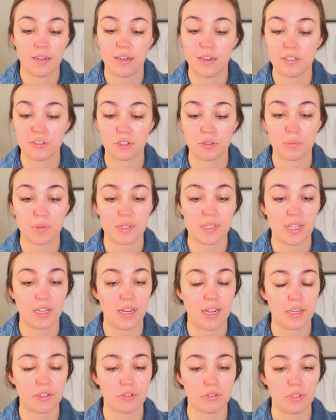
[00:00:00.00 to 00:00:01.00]
100%
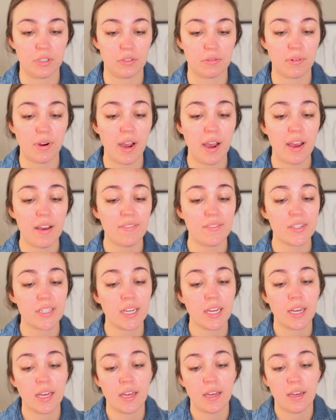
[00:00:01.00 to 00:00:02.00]
naturally derived.
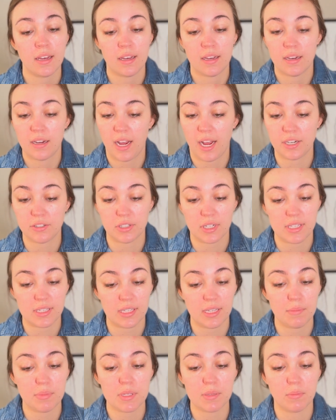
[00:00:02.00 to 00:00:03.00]
Hydrates
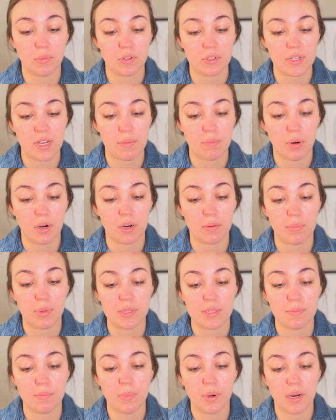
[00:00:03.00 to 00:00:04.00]
lips,
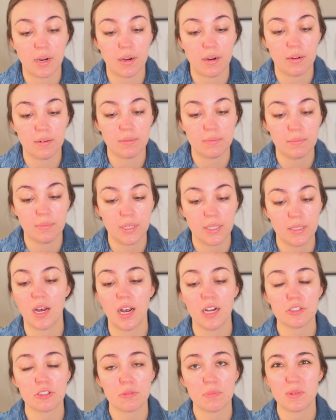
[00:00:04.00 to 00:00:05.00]
multi-purpose balm.
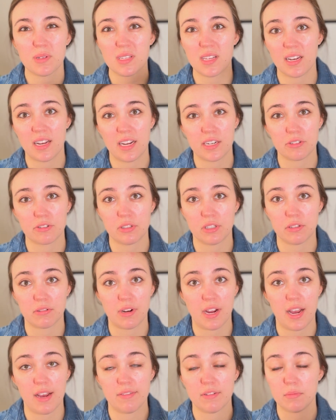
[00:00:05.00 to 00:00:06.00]
100% naturally
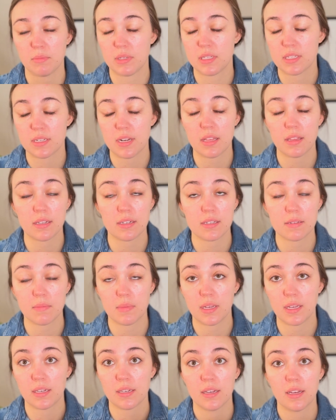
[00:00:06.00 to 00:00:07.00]
derived means nothing to
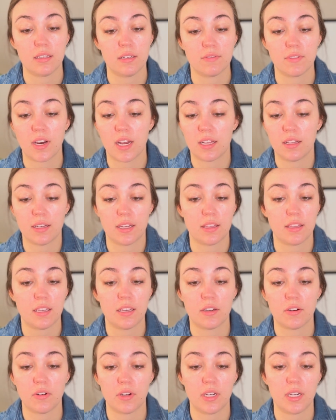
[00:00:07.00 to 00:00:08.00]
me. You've got to look at the
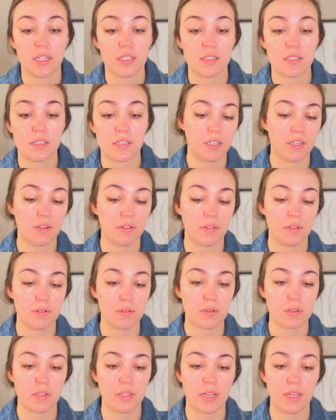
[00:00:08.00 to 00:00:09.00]
ingredients. You know, those
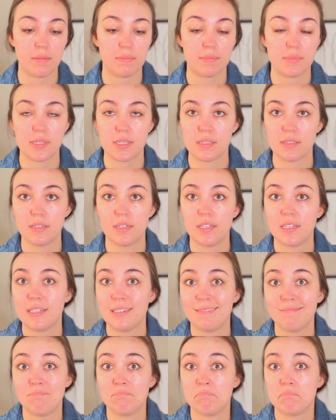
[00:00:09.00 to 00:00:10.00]
claims
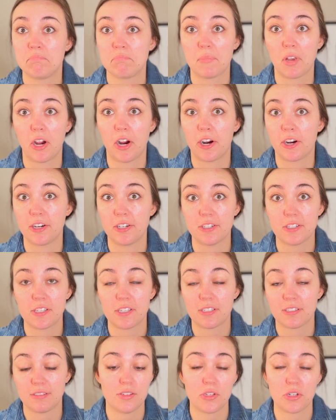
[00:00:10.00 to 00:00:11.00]
aren't
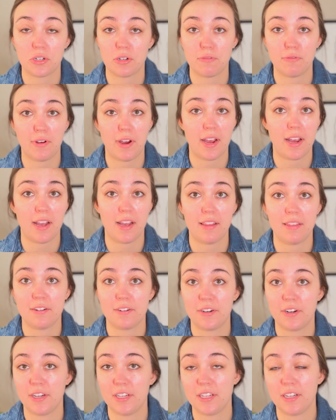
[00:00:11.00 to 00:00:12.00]
certified. They're
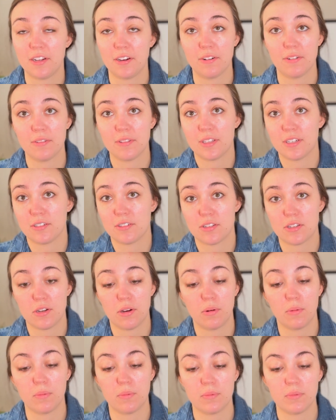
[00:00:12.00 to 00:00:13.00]
not, you know, the
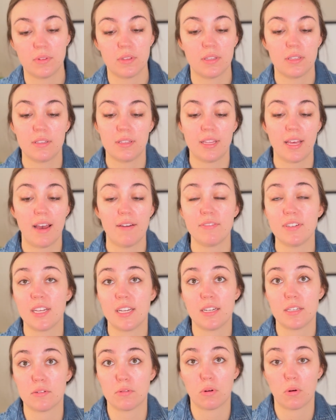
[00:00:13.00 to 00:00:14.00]
FDA
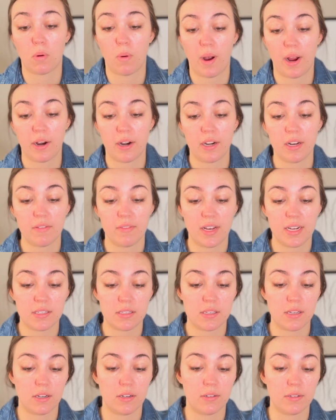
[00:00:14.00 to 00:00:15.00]
doesn't require any of that.
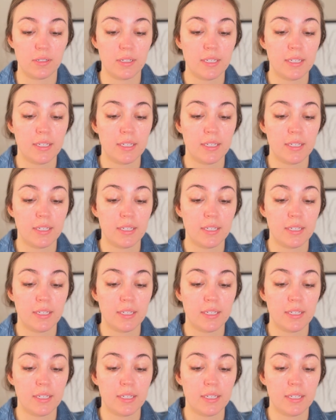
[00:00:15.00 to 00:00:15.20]
So